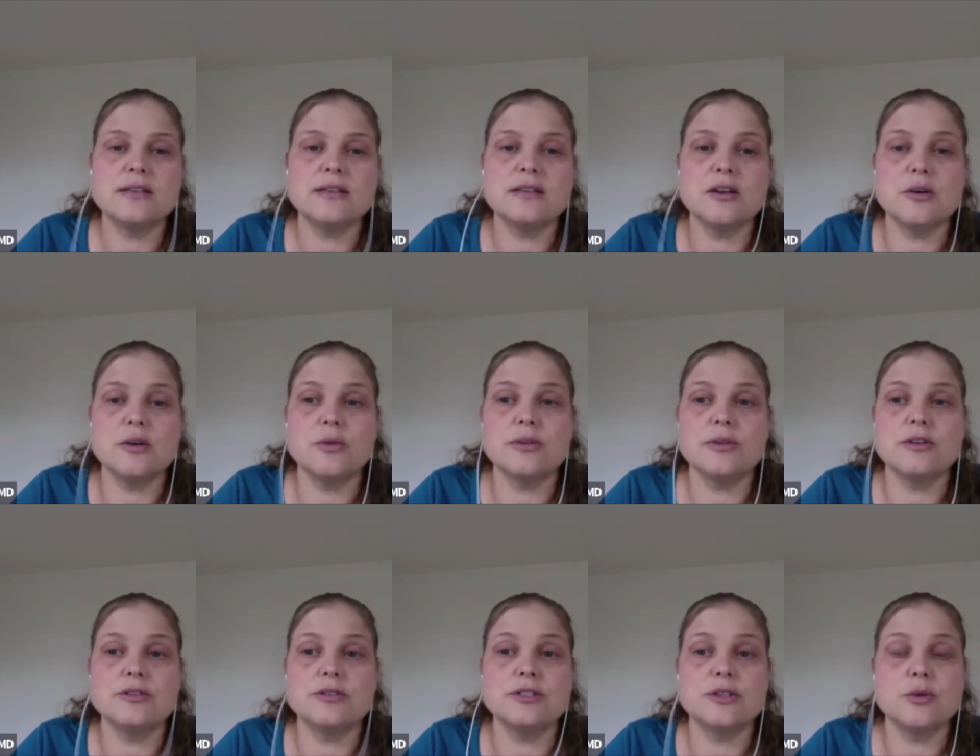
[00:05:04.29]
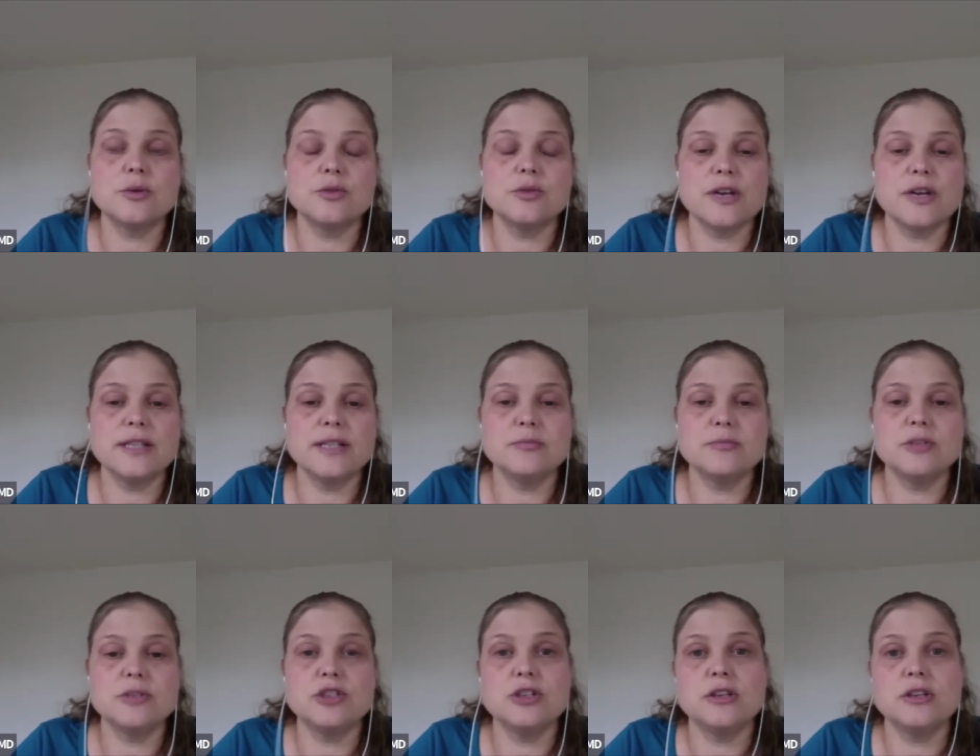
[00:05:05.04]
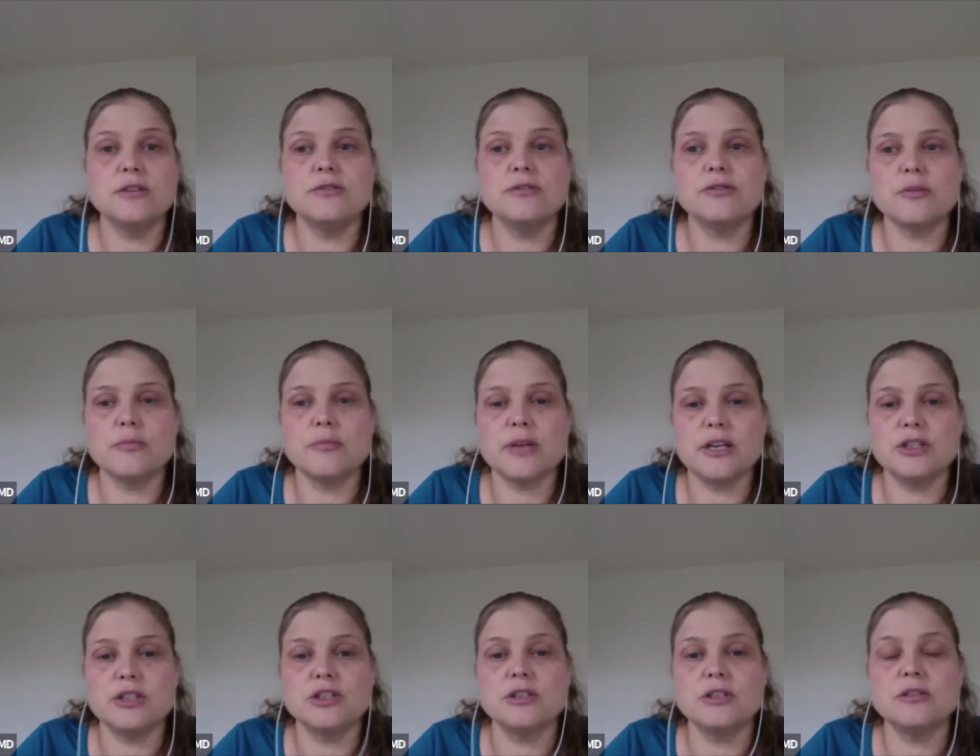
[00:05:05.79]
you know there's no transmission from
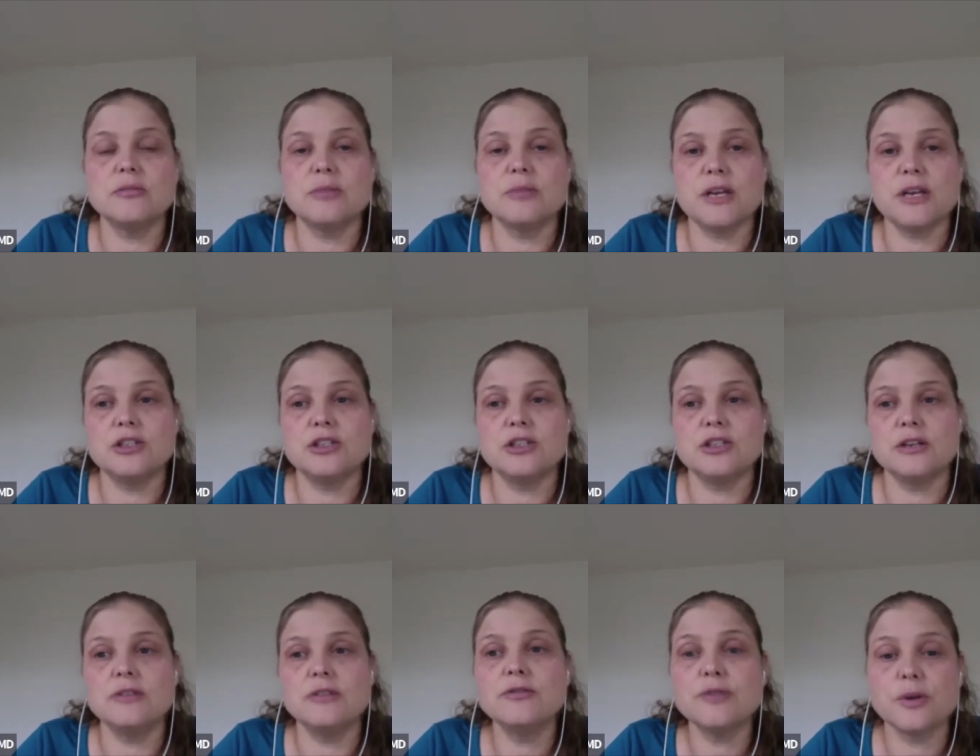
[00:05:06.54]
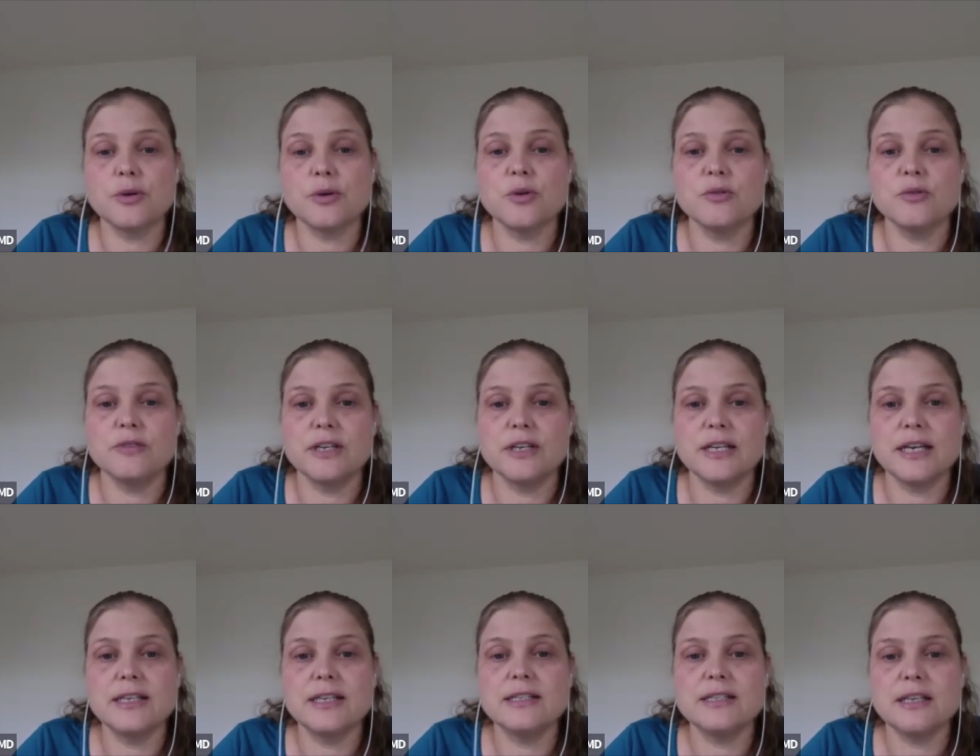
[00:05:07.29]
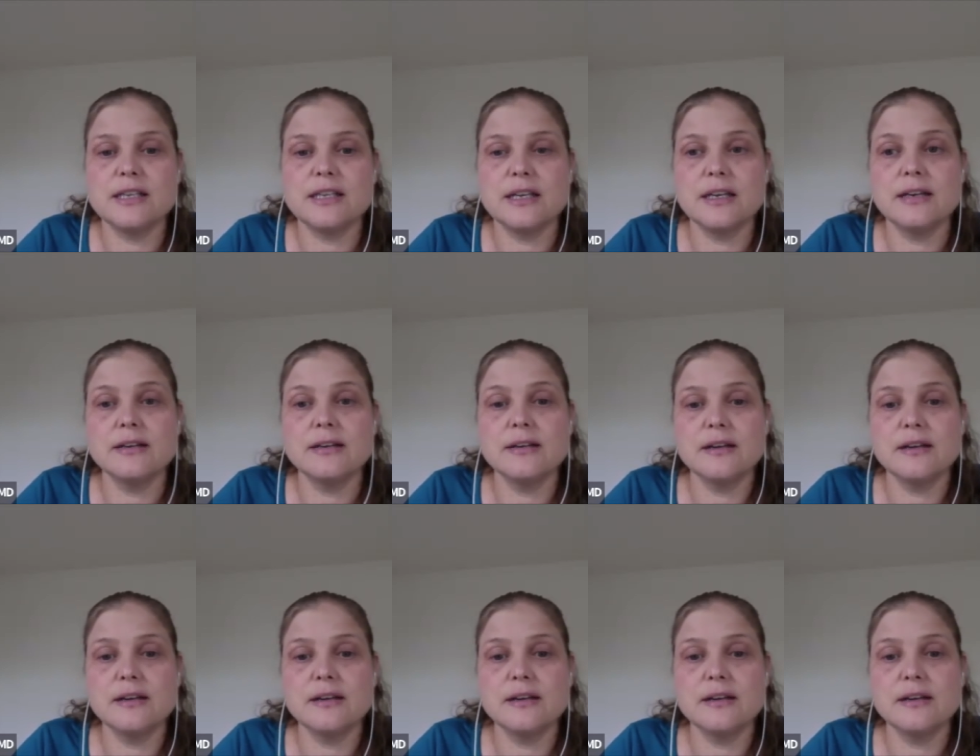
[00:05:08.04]
patient to patient for COVID-19.